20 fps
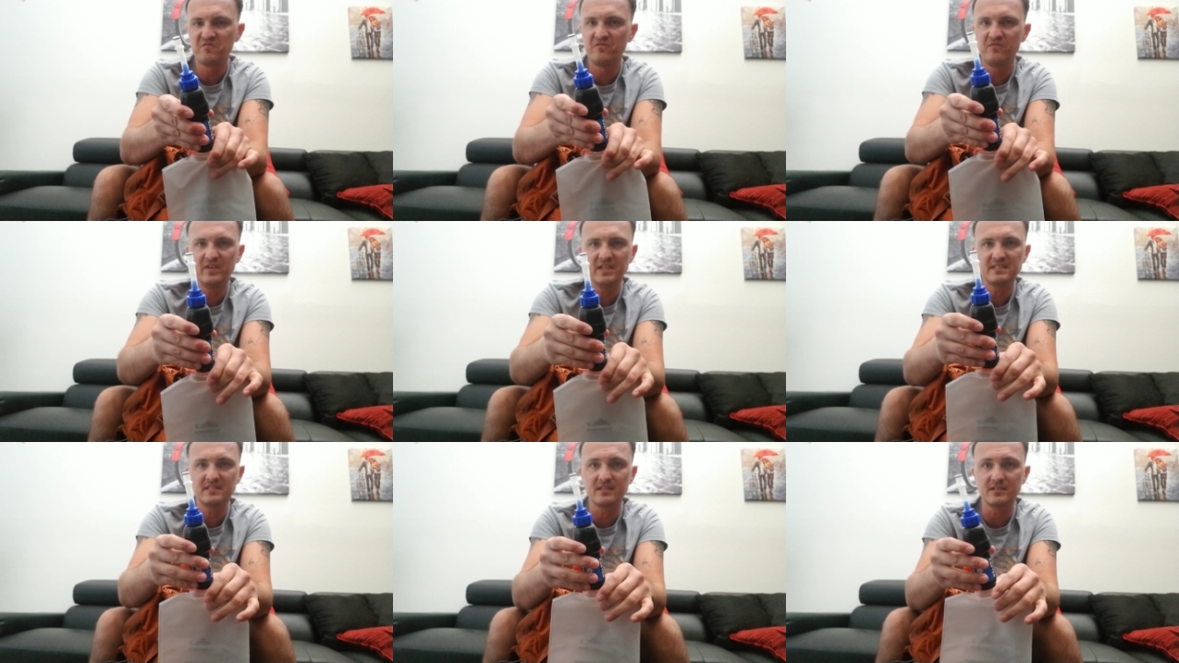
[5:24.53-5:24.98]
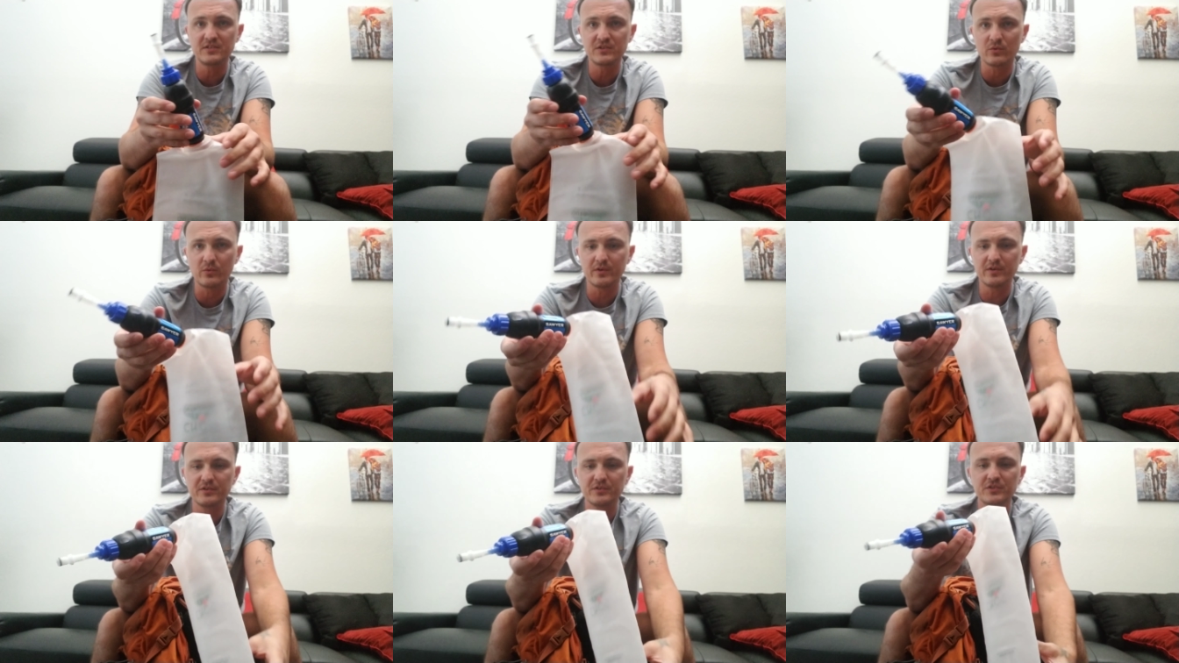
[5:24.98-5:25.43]
fits a
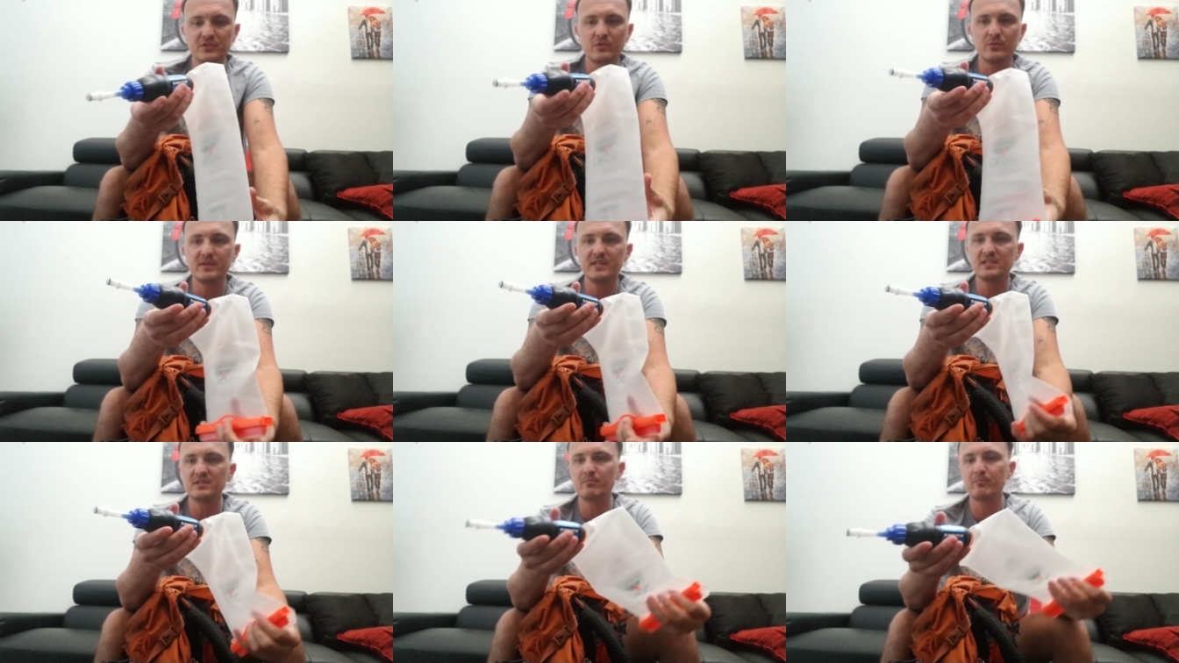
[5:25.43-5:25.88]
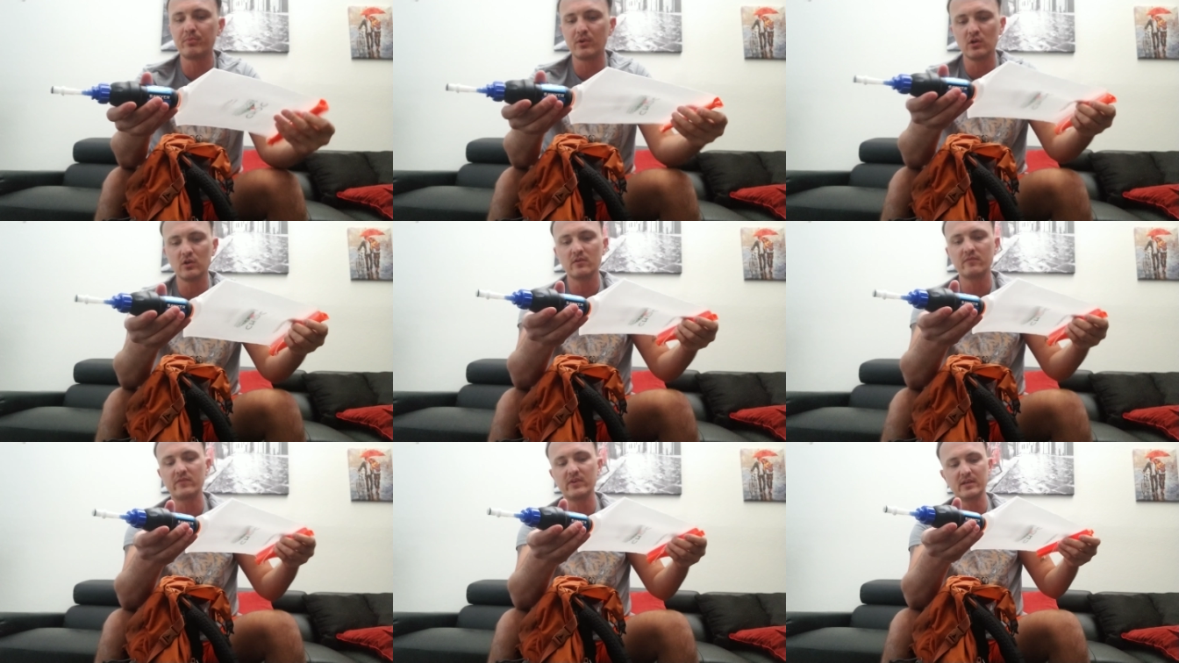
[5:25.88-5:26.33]
Sawyer squeeze
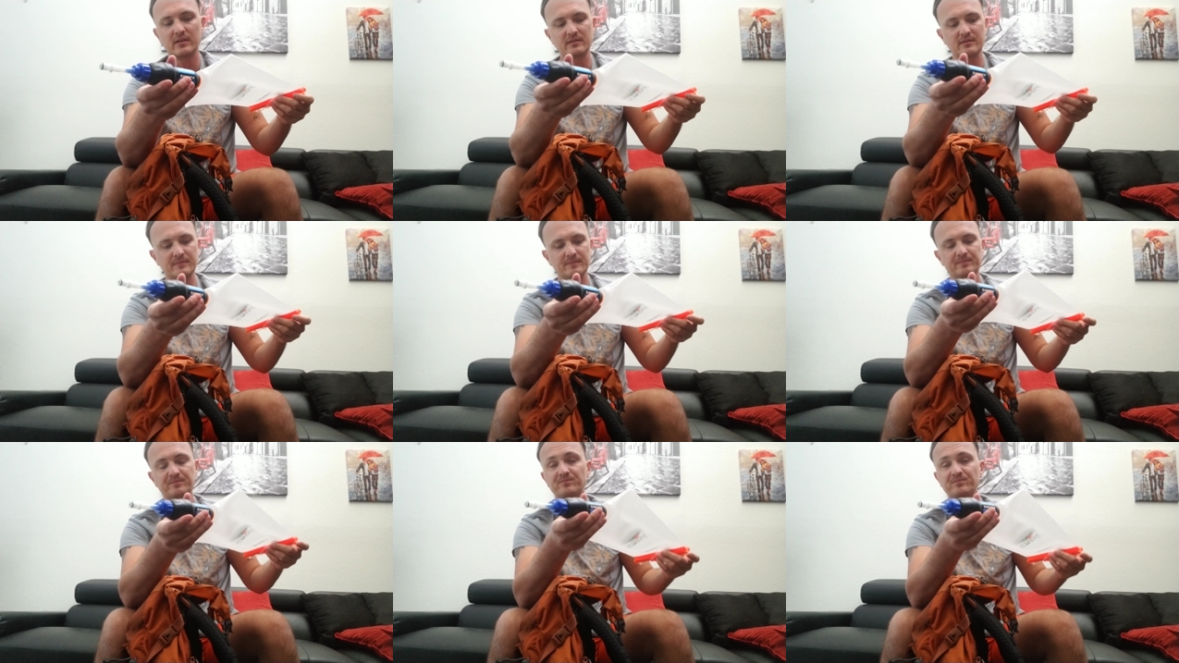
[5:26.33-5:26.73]
perfect.